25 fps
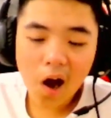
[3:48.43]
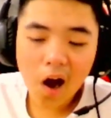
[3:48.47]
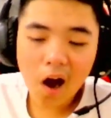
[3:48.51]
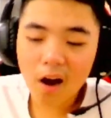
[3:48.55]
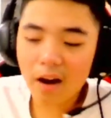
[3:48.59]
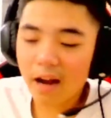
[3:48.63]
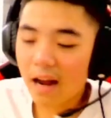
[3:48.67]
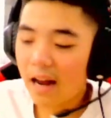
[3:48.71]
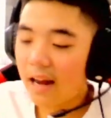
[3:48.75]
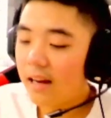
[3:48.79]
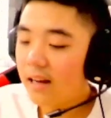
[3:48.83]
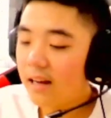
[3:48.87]

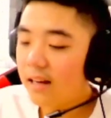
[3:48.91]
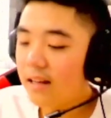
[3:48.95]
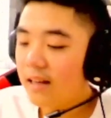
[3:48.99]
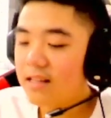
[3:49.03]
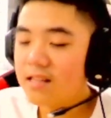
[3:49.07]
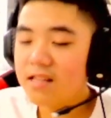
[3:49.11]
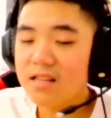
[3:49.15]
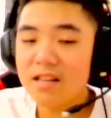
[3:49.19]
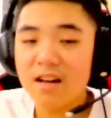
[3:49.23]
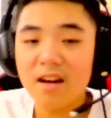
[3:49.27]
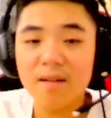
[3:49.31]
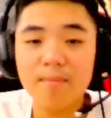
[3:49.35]
Okay,
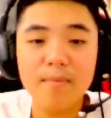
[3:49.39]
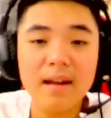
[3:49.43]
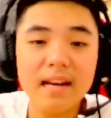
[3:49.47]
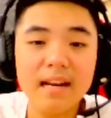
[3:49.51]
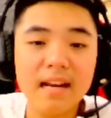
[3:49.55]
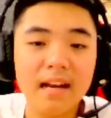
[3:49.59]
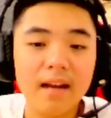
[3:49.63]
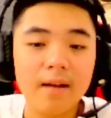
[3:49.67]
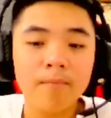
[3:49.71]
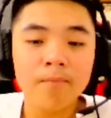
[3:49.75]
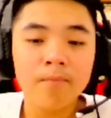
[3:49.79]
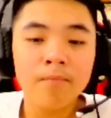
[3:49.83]
it's not
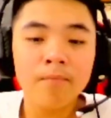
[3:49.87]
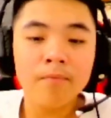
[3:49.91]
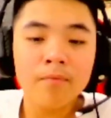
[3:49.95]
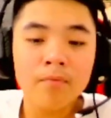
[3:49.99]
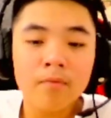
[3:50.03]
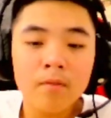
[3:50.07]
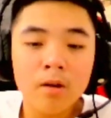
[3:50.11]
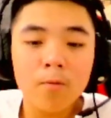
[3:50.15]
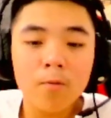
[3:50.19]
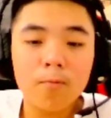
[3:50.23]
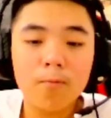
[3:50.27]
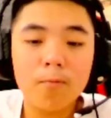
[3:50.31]
bleeding.
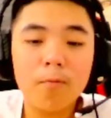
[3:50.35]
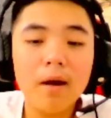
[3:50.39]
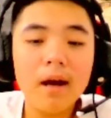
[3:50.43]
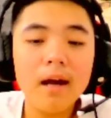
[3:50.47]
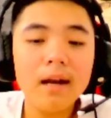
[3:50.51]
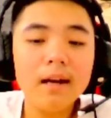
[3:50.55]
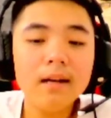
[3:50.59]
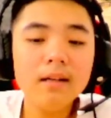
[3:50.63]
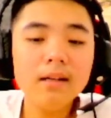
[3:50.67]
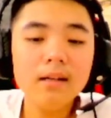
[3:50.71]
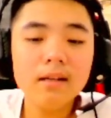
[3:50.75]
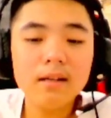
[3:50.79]

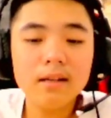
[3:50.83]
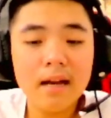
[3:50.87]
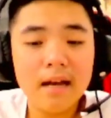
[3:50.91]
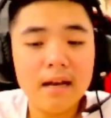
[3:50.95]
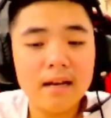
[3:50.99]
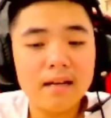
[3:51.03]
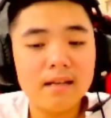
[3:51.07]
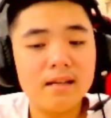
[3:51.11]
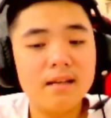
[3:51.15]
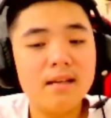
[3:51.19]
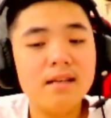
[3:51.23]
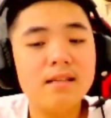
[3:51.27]
When
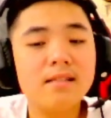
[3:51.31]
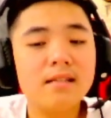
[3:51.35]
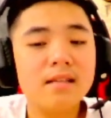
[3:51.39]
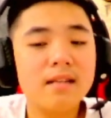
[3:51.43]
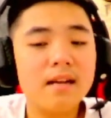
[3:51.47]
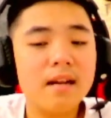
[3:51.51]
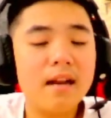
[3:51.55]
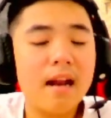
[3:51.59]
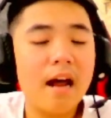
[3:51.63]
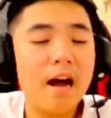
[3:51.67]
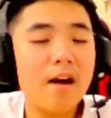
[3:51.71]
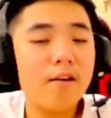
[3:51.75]
there
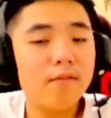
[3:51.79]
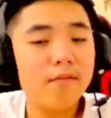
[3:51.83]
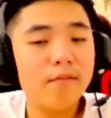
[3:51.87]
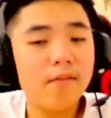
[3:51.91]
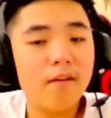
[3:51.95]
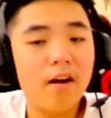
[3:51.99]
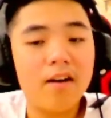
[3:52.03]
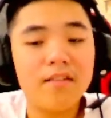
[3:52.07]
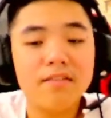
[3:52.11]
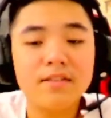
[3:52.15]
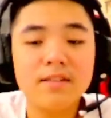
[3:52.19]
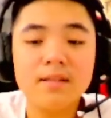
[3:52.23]
isn't enough
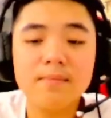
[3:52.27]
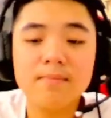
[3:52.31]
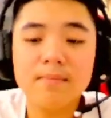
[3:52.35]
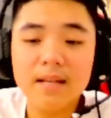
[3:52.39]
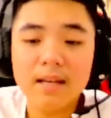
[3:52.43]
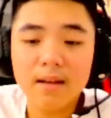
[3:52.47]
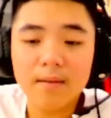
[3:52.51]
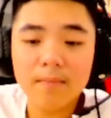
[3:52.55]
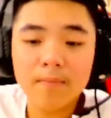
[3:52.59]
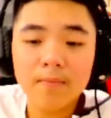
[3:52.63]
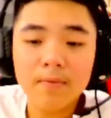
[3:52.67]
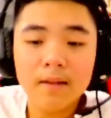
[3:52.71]
of
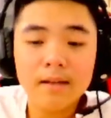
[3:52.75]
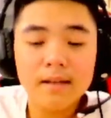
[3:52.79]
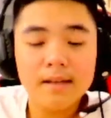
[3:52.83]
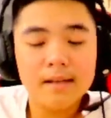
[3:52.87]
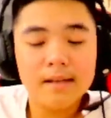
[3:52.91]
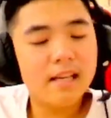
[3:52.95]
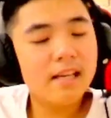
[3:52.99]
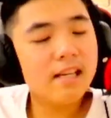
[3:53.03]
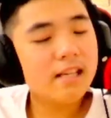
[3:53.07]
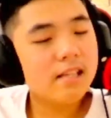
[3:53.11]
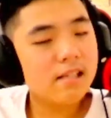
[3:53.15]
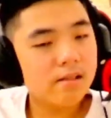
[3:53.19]
something,
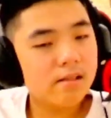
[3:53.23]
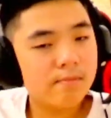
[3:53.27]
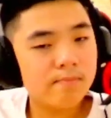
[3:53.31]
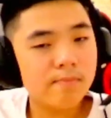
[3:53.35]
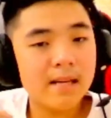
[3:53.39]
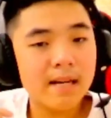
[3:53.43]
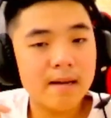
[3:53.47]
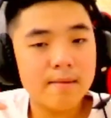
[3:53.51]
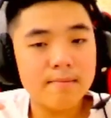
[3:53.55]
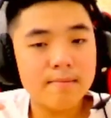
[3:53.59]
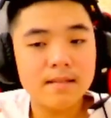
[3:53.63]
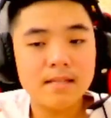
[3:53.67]
it
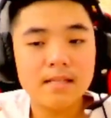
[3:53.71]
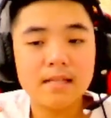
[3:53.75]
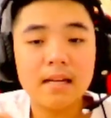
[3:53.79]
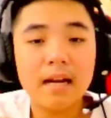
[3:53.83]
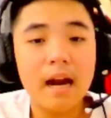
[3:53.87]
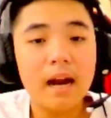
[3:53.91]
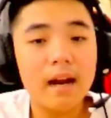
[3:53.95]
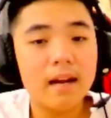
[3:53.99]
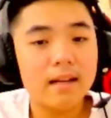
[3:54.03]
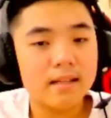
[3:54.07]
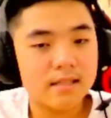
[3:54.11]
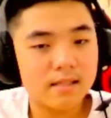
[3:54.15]
becomes
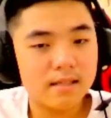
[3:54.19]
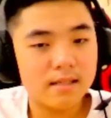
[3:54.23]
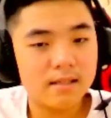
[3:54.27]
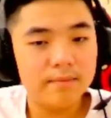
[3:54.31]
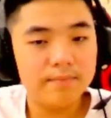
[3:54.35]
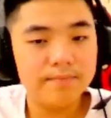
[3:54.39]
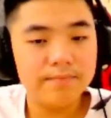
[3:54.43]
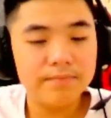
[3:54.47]
scarce.